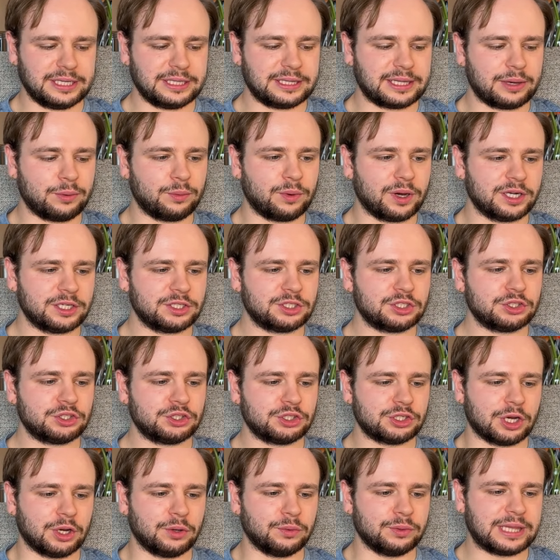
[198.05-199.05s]
They wanted to
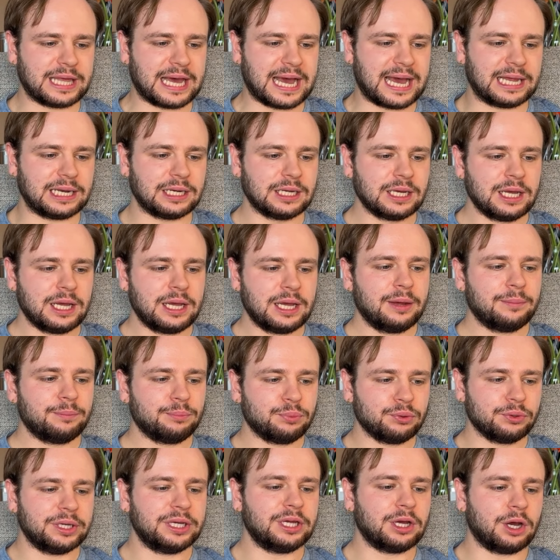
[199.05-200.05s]
show that
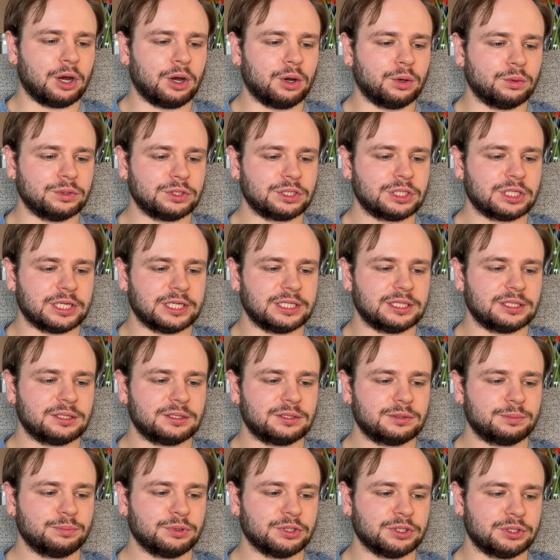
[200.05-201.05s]
pre-owned
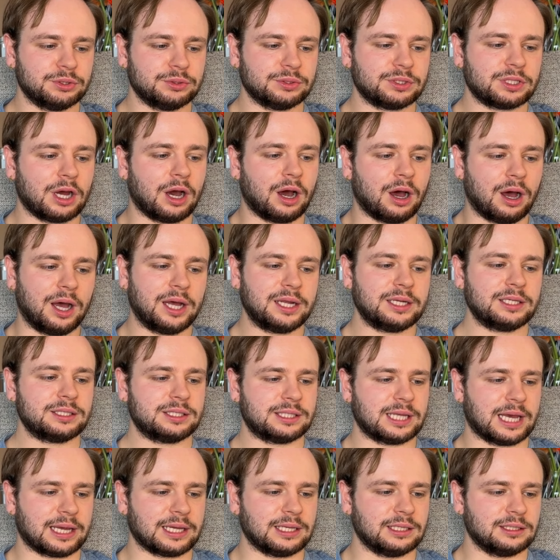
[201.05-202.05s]
goods produced on
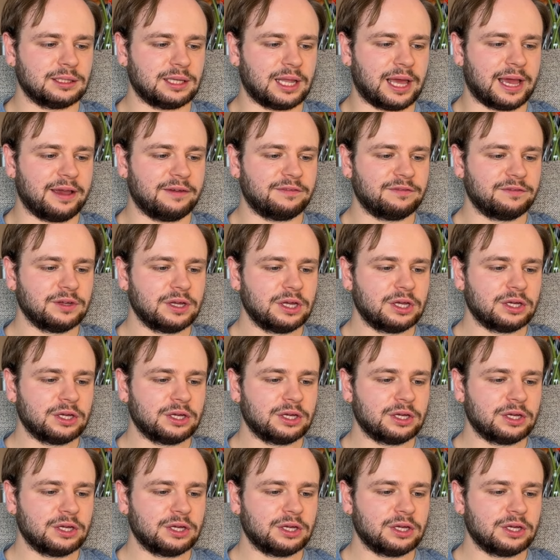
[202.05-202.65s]
Second Life